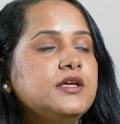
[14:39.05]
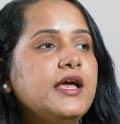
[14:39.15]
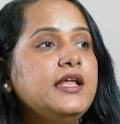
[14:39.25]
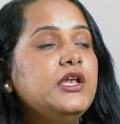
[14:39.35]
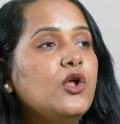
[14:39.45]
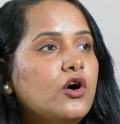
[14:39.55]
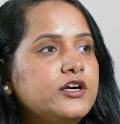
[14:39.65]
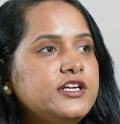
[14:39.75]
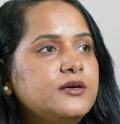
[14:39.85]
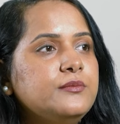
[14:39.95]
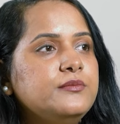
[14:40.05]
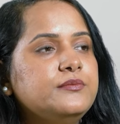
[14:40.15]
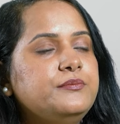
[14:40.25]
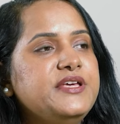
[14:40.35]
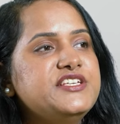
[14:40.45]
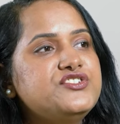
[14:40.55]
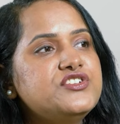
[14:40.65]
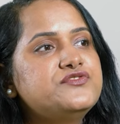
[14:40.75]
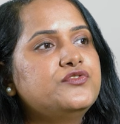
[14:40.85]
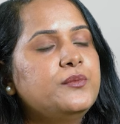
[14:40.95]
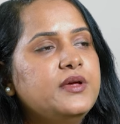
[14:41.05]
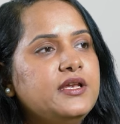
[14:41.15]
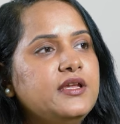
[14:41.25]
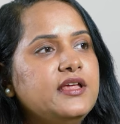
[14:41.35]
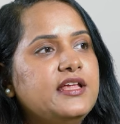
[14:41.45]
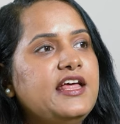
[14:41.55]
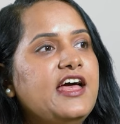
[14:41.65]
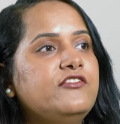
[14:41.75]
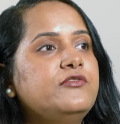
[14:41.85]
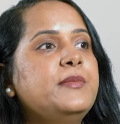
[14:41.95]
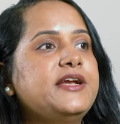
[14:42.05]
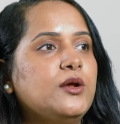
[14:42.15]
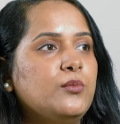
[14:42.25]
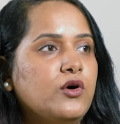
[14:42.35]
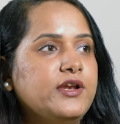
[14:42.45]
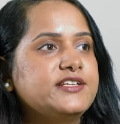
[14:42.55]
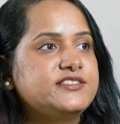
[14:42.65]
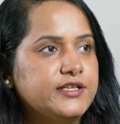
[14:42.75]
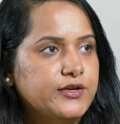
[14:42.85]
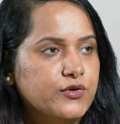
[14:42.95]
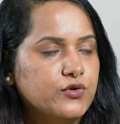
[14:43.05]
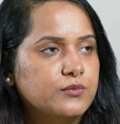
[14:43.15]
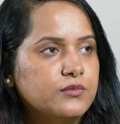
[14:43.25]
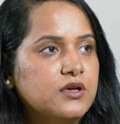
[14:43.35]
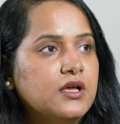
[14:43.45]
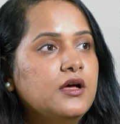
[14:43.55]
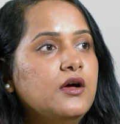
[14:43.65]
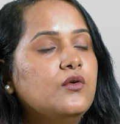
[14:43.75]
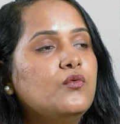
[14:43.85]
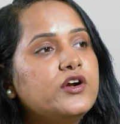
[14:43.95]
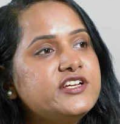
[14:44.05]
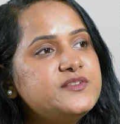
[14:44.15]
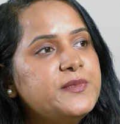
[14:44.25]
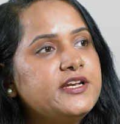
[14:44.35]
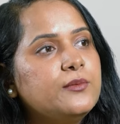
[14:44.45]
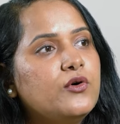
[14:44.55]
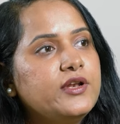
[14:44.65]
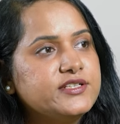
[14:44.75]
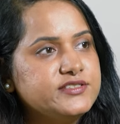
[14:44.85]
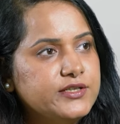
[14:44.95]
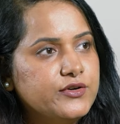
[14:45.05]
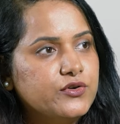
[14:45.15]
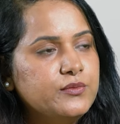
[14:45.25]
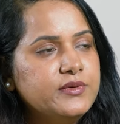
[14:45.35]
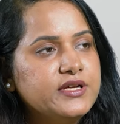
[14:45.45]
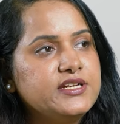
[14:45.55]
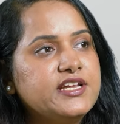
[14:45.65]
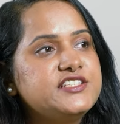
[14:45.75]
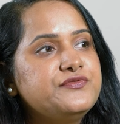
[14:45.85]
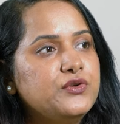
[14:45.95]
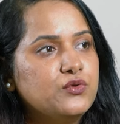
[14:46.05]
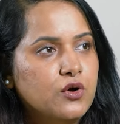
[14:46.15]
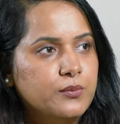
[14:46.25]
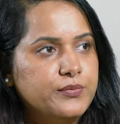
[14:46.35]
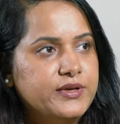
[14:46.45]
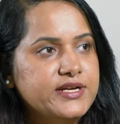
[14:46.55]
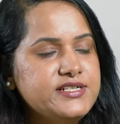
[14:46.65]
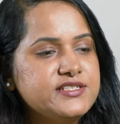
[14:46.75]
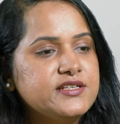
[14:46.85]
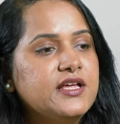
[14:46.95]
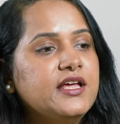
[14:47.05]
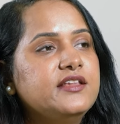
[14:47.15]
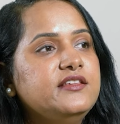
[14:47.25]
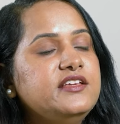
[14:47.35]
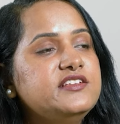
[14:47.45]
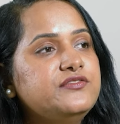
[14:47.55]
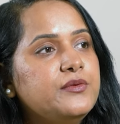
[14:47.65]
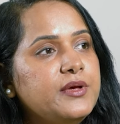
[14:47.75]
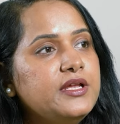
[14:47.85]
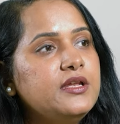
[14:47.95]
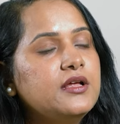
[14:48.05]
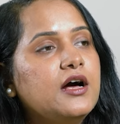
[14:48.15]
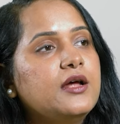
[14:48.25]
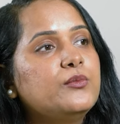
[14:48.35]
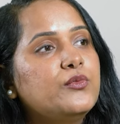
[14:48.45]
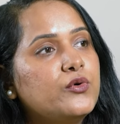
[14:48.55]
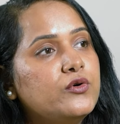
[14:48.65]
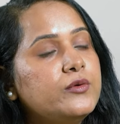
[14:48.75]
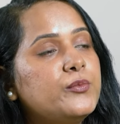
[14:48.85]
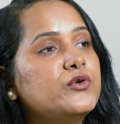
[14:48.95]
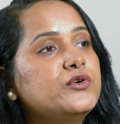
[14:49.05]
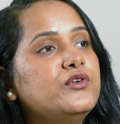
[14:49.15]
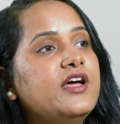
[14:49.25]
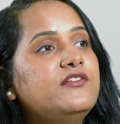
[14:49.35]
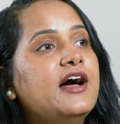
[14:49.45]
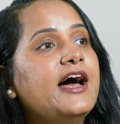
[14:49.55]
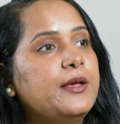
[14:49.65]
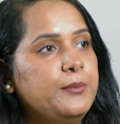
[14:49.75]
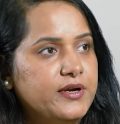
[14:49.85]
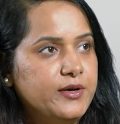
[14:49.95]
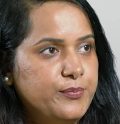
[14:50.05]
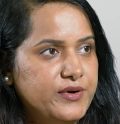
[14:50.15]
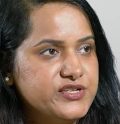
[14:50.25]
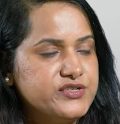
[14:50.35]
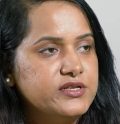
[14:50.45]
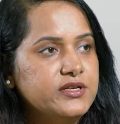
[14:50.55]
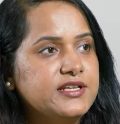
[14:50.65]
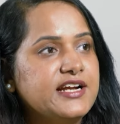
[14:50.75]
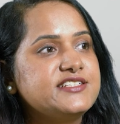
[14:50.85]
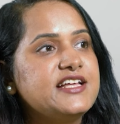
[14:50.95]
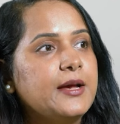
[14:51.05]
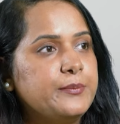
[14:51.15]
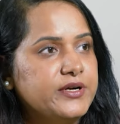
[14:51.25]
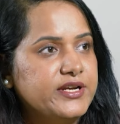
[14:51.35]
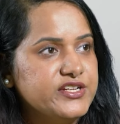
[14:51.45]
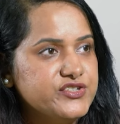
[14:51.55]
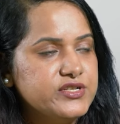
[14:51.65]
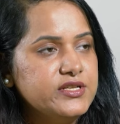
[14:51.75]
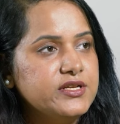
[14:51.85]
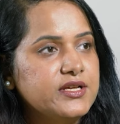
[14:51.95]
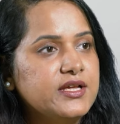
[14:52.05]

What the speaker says: In long-term, PCOS women can have metabolic syndrome. What is metabolic syndrome? It has few components. These women are more prone to have high blood pressure, that is hypertension.